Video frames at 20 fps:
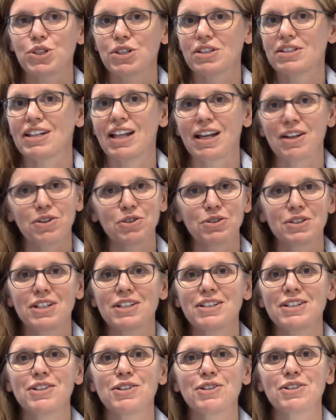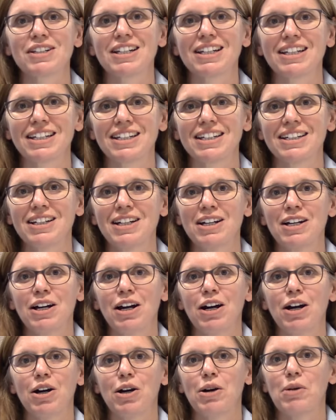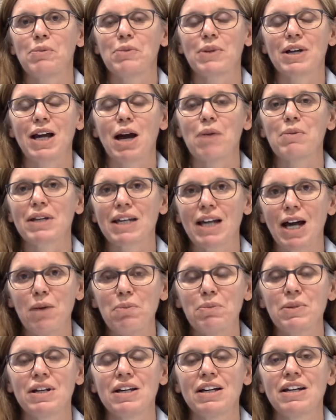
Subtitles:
is like continuously coming up.